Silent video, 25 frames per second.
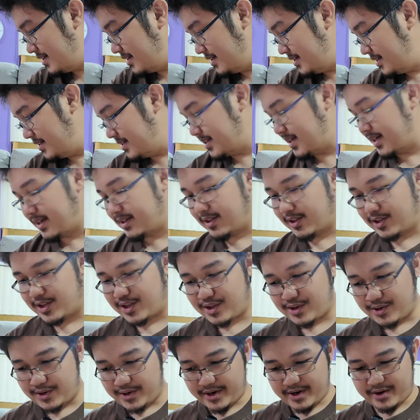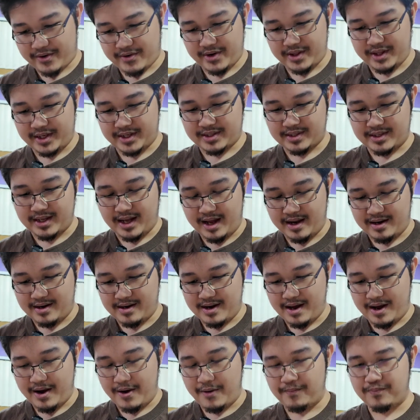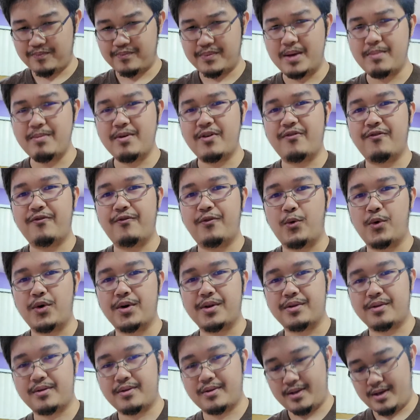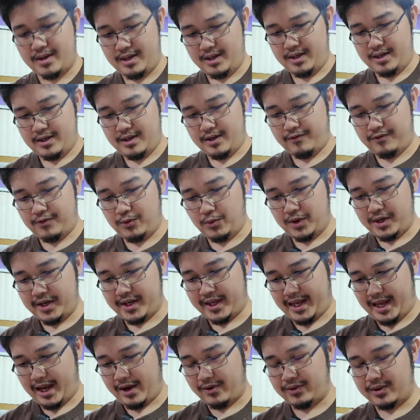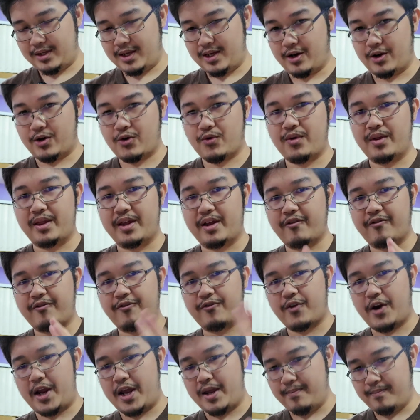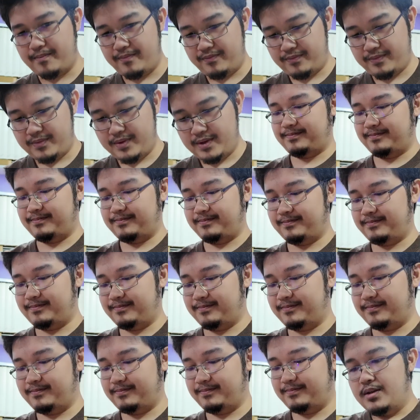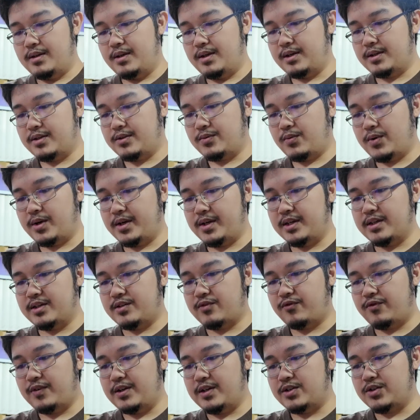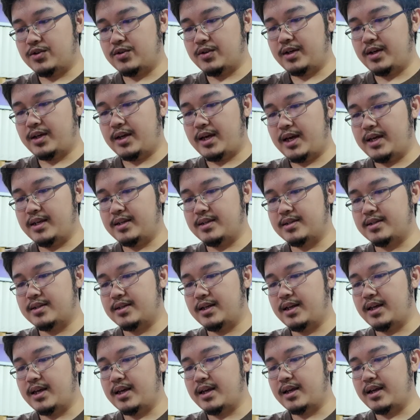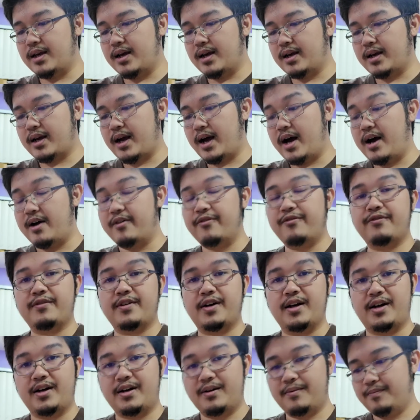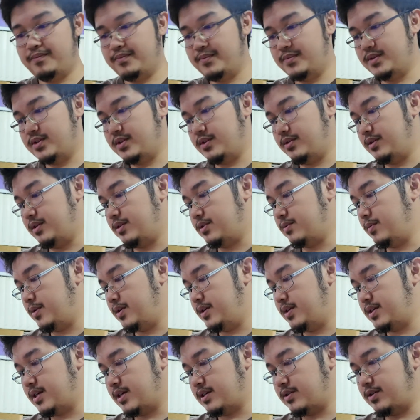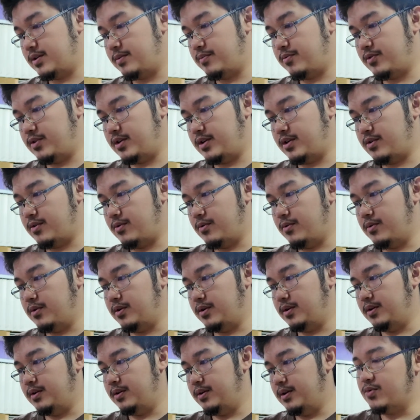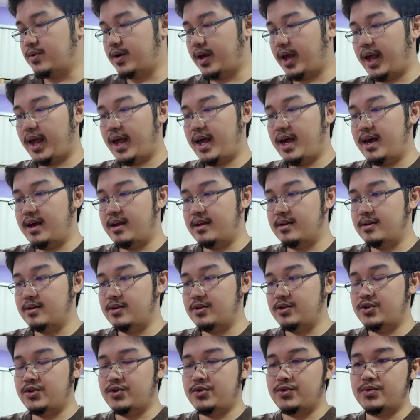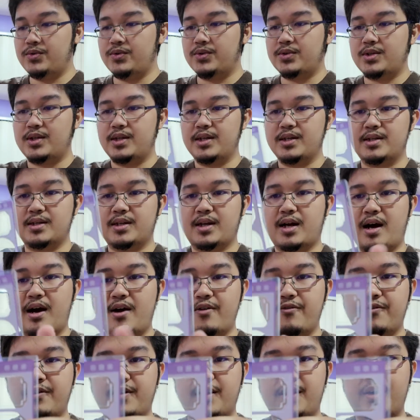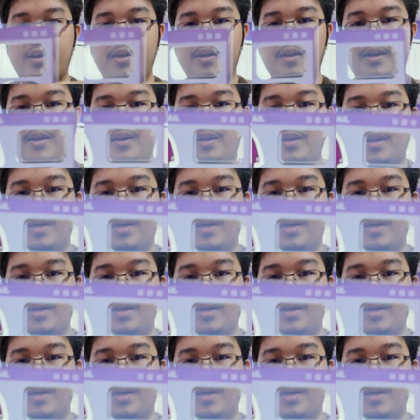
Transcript: the 3rd acrylic stand now. Maybe 4th, if you want to count the acrylic frame. This one is featuring a sitting Kafka. So this one is actually pretty cool. You can use this Kafka